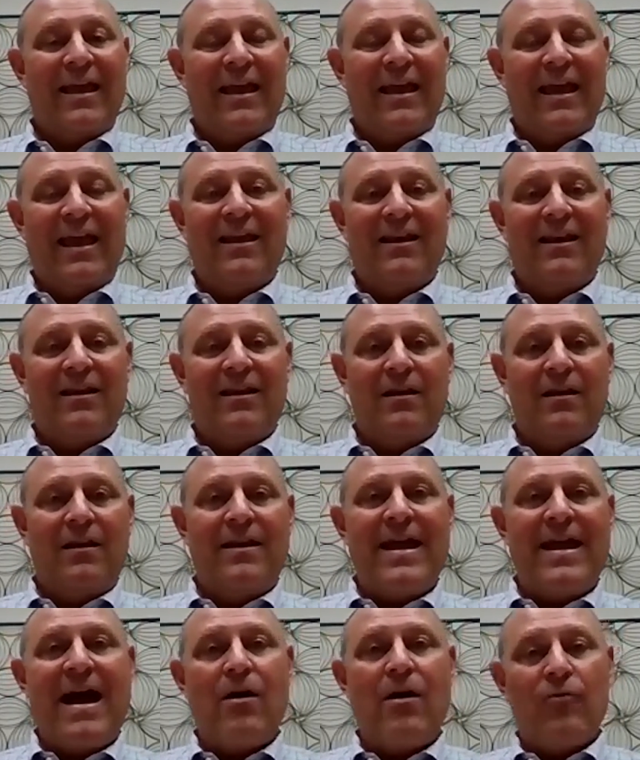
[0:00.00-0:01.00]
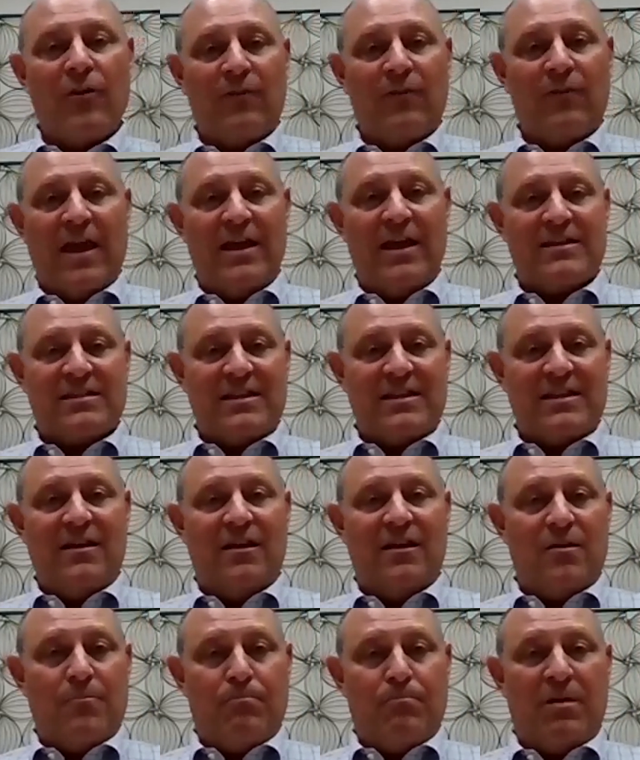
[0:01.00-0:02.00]
And now that they
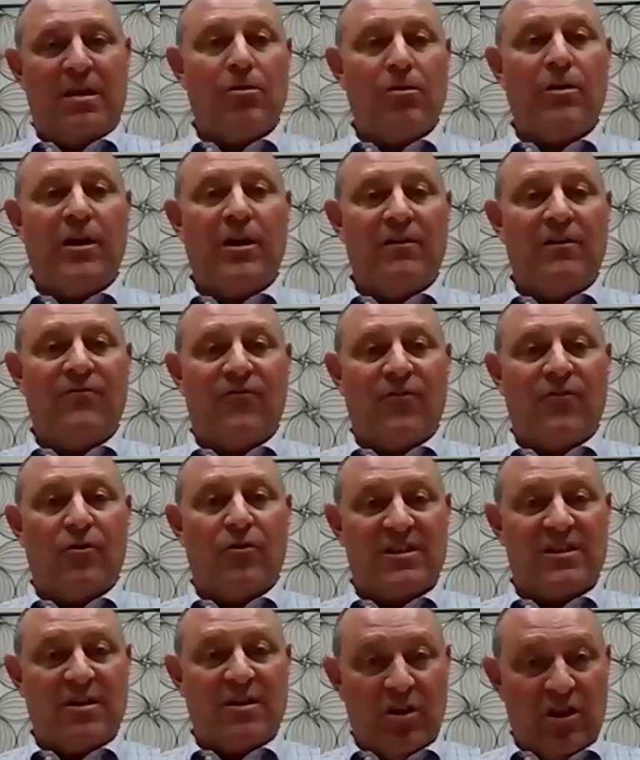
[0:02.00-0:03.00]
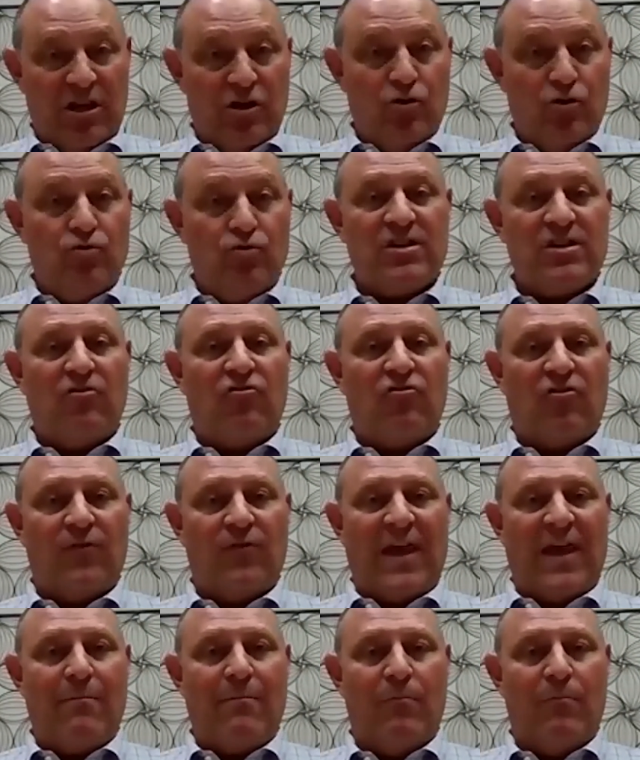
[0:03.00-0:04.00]
extended the period for some of the usage of
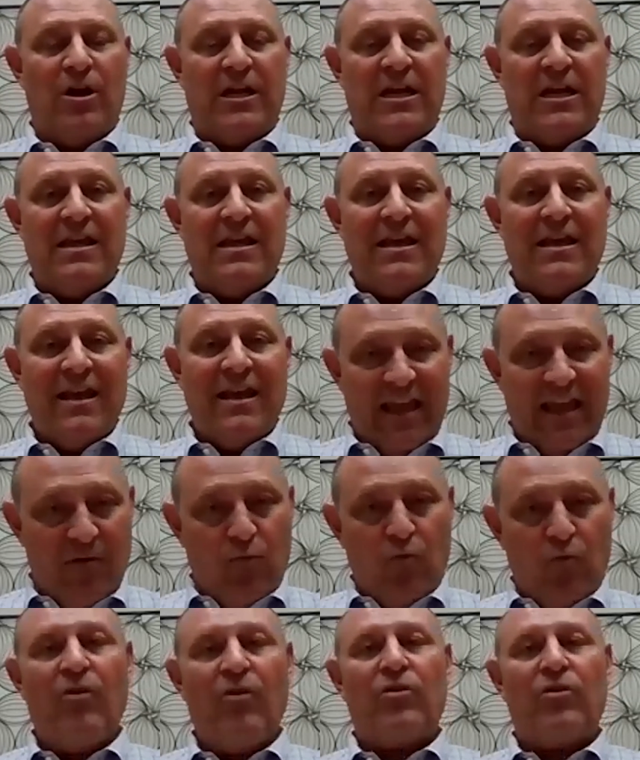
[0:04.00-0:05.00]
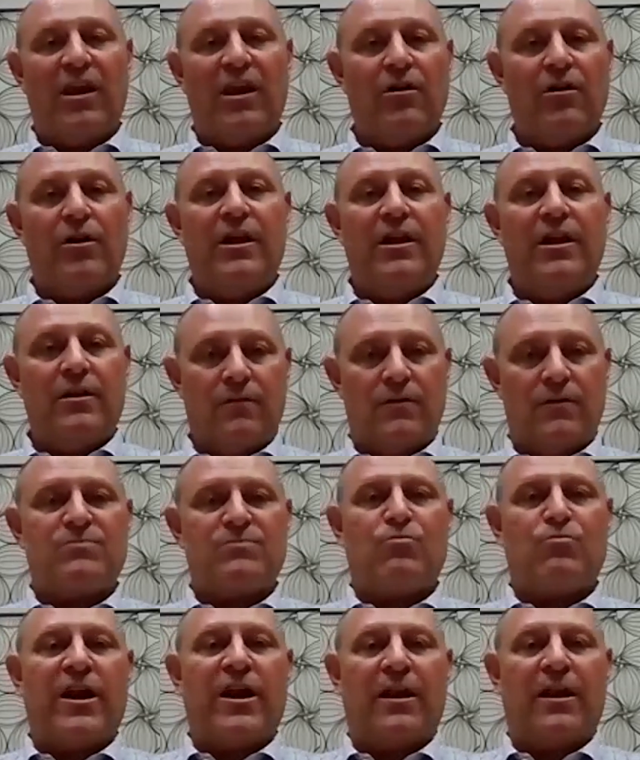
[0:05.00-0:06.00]
that money, it will carry into the
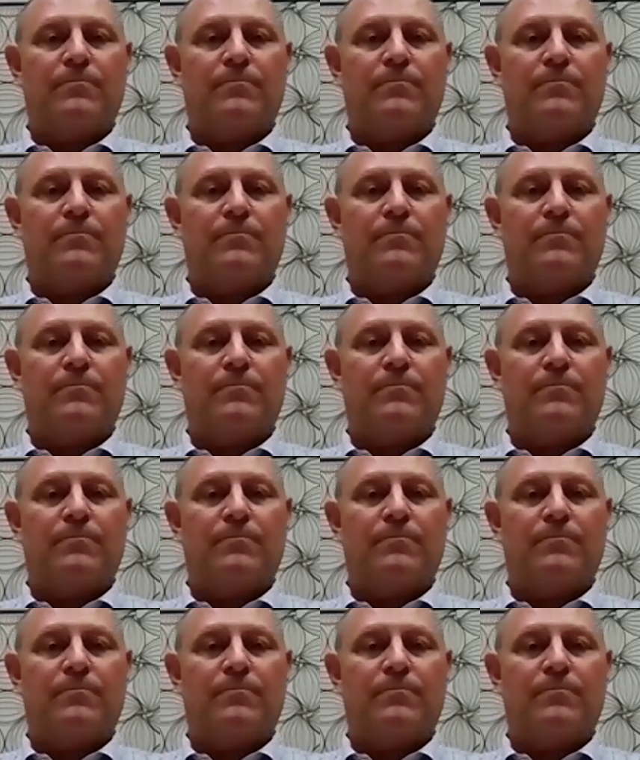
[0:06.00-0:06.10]
spring